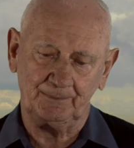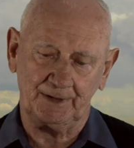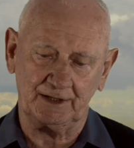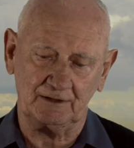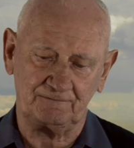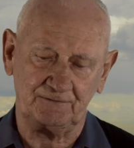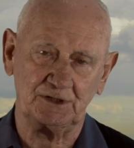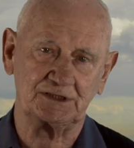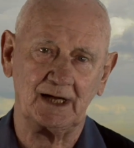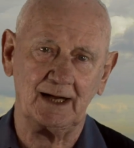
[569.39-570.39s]
in the
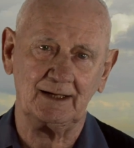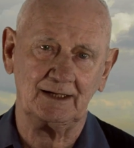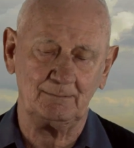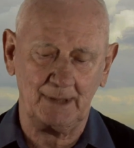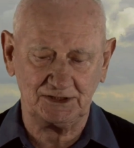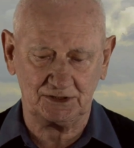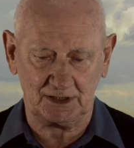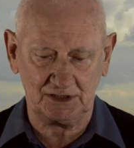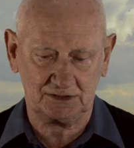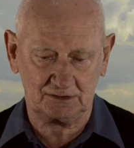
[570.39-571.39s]
fertile
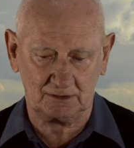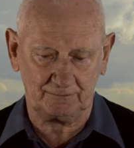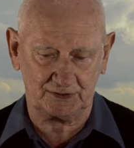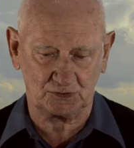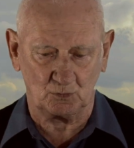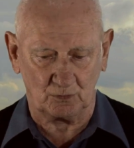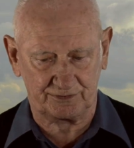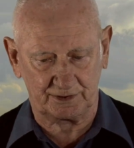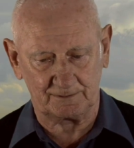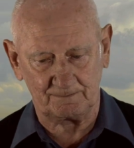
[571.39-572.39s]
imagination of its
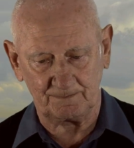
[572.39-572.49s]
author